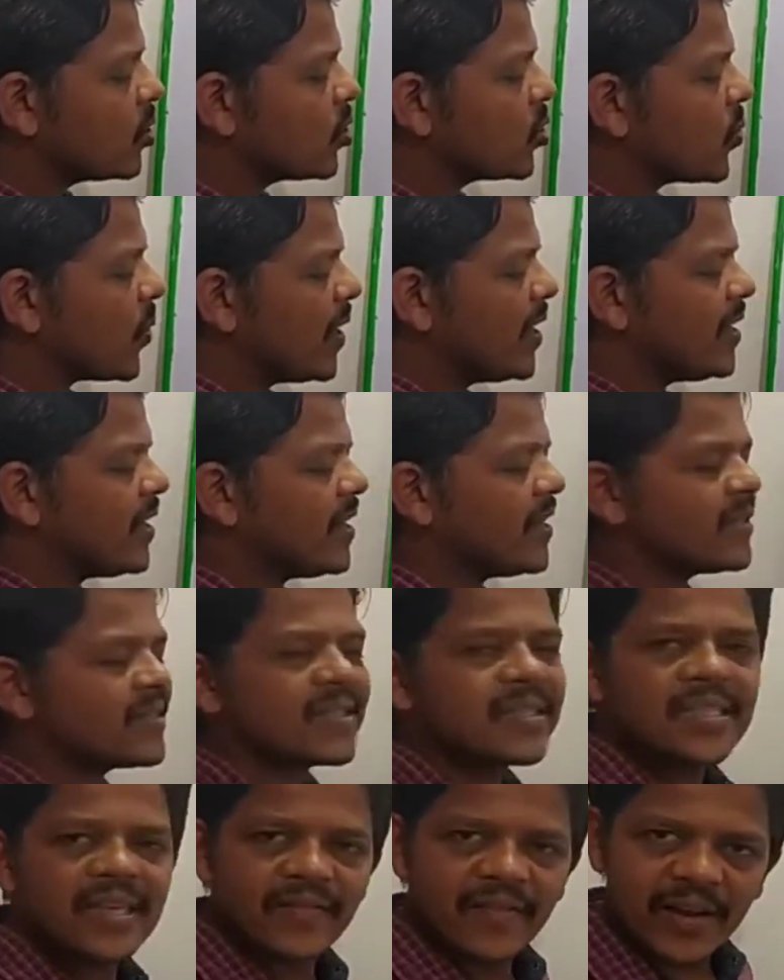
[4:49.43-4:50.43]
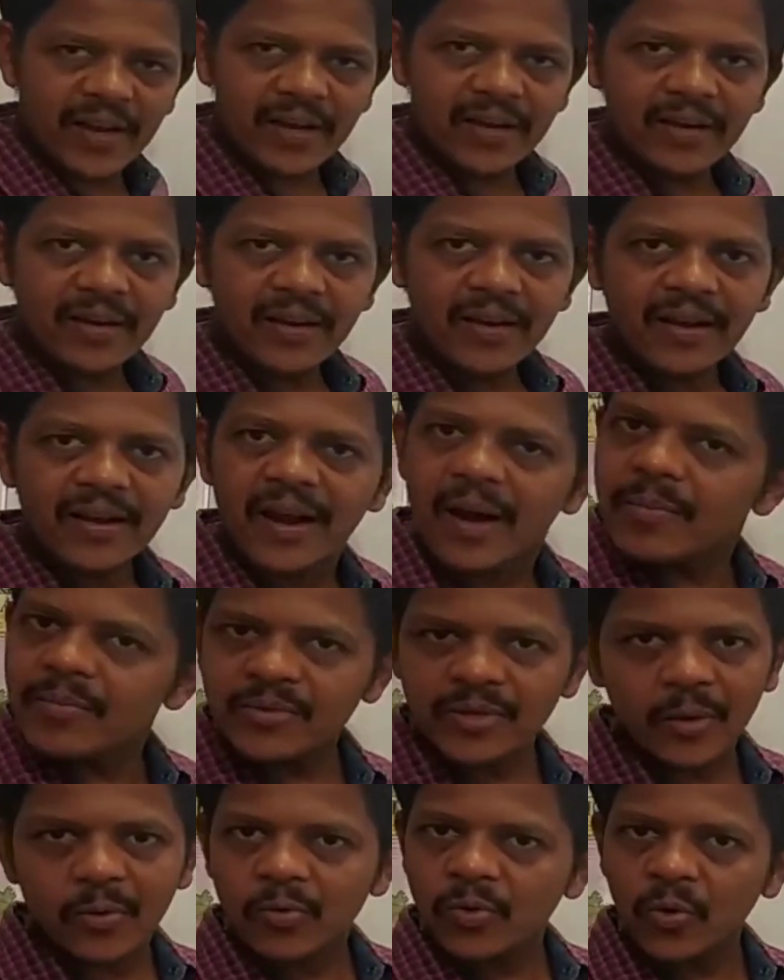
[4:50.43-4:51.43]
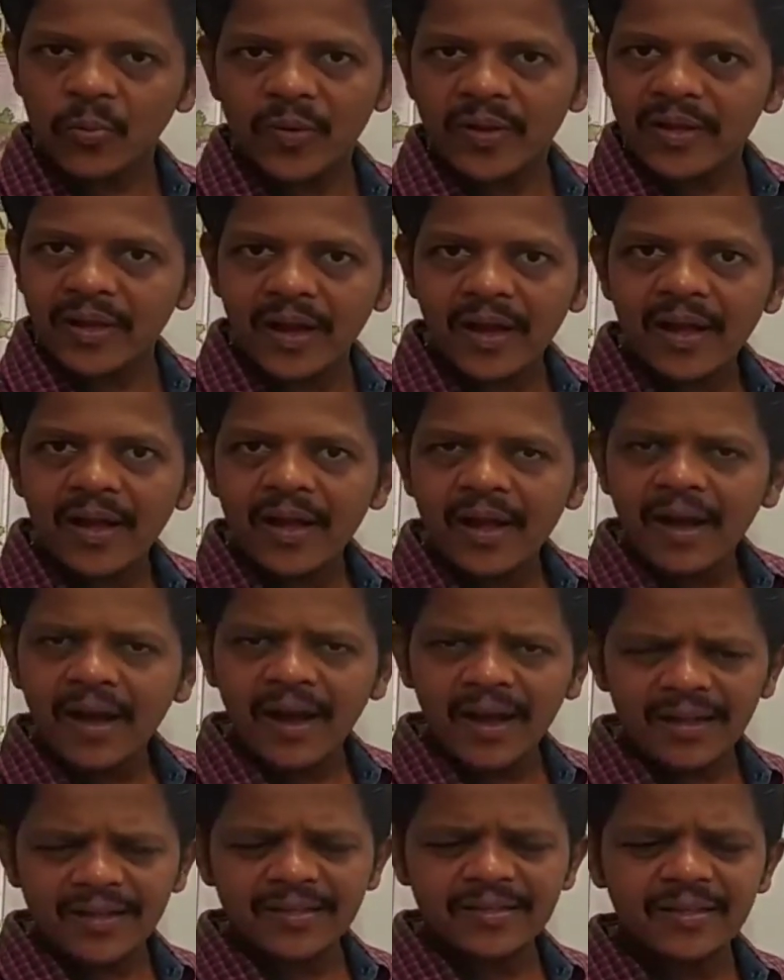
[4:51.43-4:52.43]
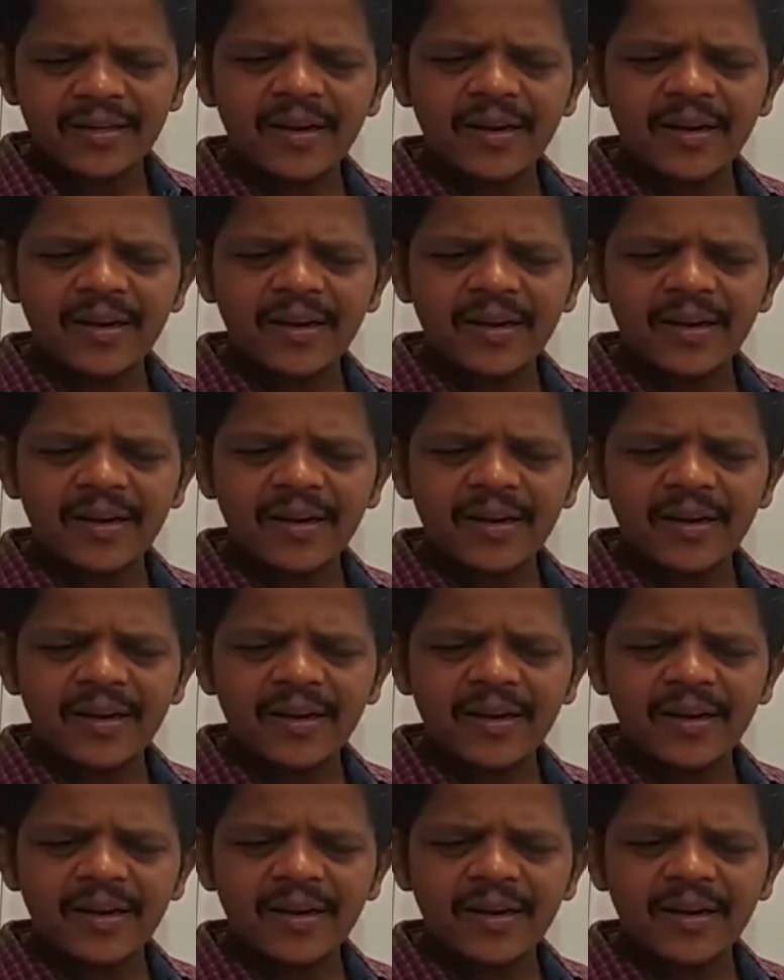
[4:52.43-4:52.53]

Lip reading: 27 comes out to be the answer.